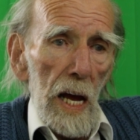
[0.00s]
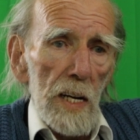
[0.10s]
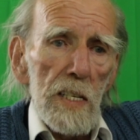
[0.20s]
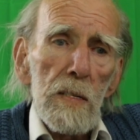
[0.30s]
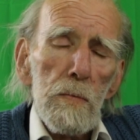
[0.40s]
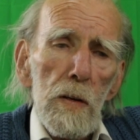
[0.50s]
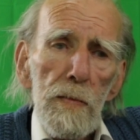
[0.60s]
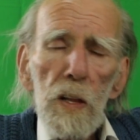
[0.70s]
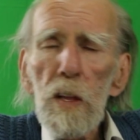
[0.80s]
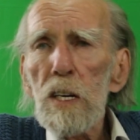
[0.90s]
It is a
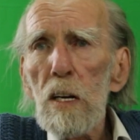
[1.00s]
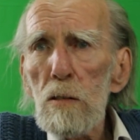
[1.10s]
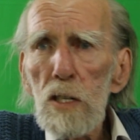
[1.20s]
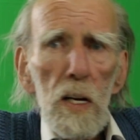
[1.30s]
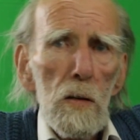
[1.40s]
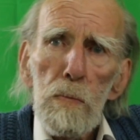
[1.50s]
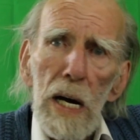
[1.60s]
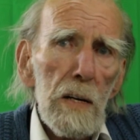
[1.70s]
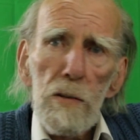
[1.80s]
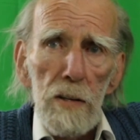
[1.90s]
river that knows no
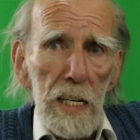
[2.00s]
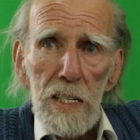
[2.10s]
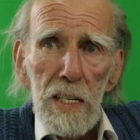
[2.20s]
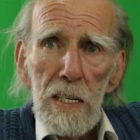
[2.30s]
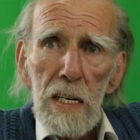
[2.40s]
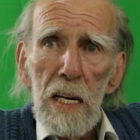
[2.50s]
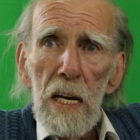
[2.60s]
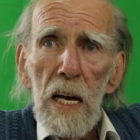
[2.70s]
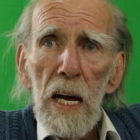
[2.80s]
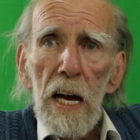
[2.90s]
boundaries
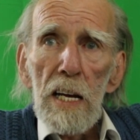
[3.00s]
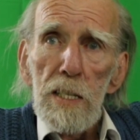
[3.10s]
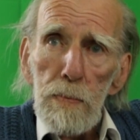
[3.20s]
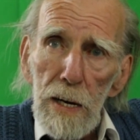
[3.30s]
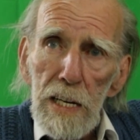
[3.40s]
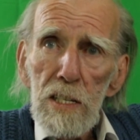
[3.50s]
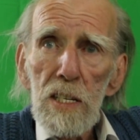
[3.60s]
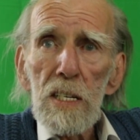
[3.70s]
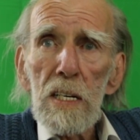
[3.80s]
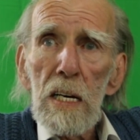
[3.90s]
in
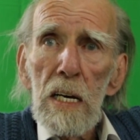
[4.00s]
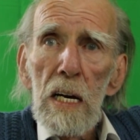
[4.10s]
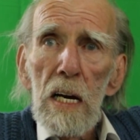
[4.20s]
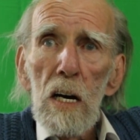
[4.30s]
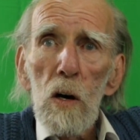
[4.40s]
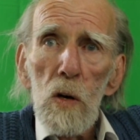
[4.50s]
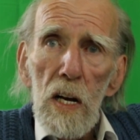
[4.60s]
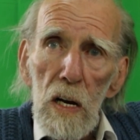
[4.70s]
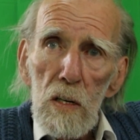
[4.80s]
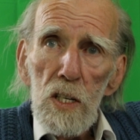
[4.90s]
space or
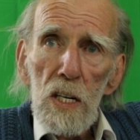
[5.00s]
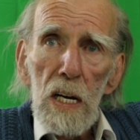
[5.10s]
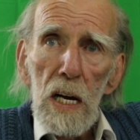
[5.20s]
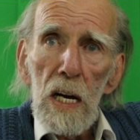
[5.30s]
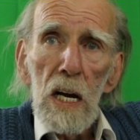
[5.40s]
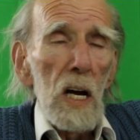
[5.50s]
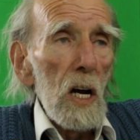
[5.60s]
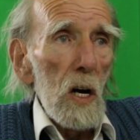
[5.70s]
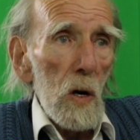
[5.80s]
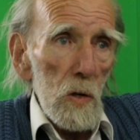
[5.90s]
culture
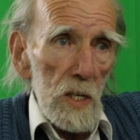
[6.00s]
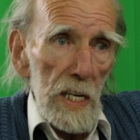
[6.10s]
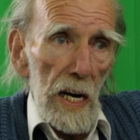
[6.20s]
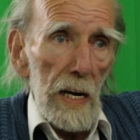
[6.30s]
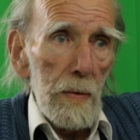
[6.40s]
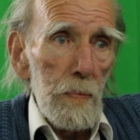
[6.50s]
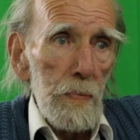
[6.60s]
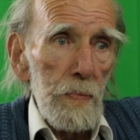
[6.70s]
or time.